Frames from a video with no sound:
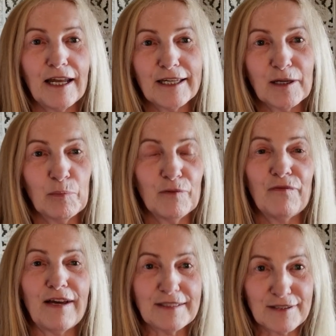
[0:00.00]
like a
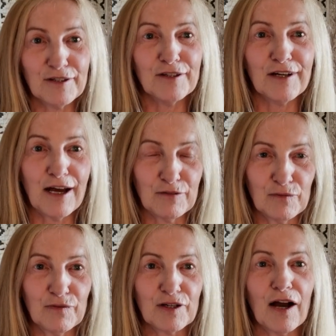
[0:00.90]
professor out
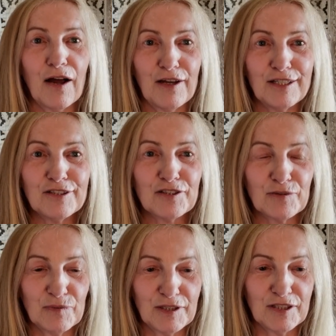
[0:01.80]
of a
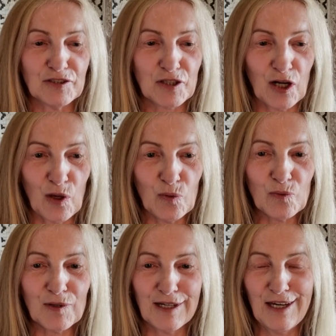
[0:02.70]
college with his
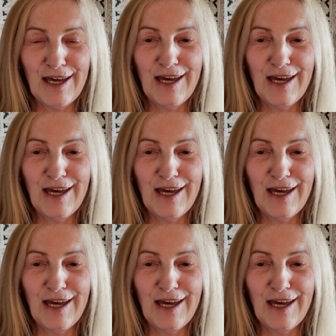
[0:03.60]
cloak